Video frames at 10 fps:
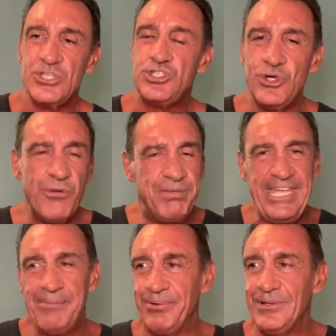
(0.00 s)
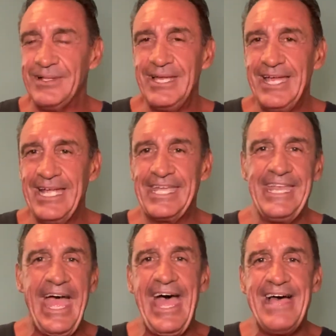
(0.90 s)
Two people can
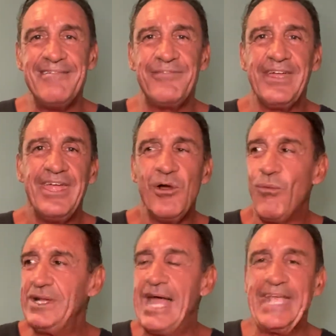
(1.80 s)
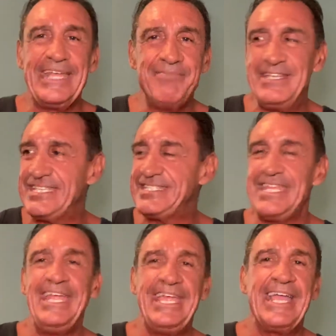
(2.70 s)
have, one guy can be
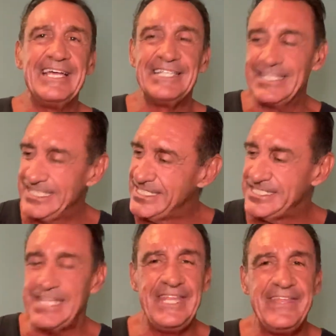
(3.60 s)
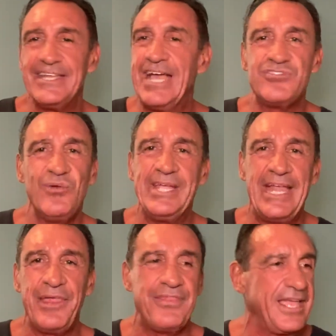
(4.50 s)
sitting there not doing
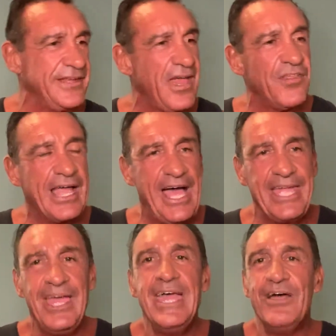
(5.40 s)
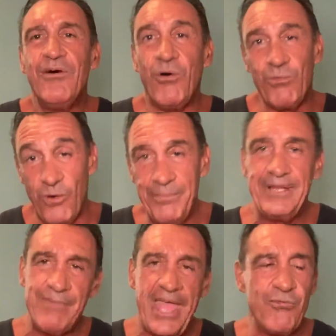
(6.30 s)
anything, and the other guy, or
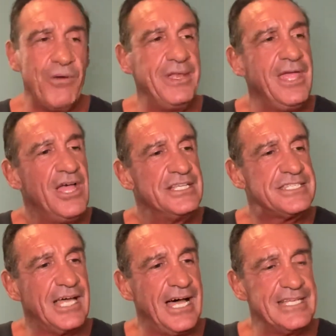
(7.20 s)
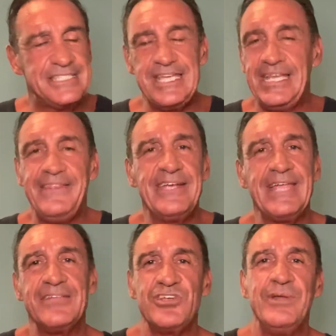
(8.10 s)
woman, man, woman, sitting there
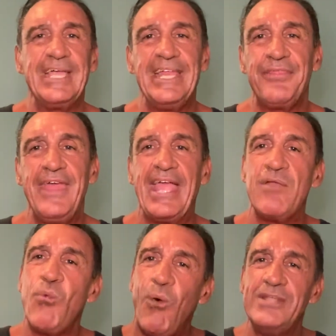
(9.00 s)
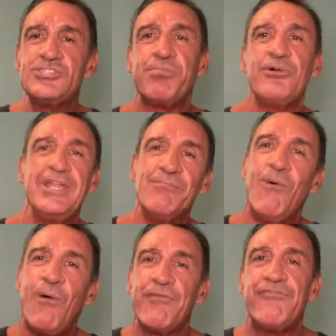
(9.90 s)
not doing anything, and one's burning
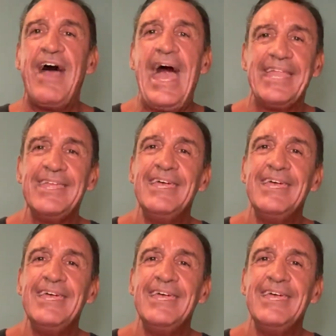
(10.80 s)
more fat,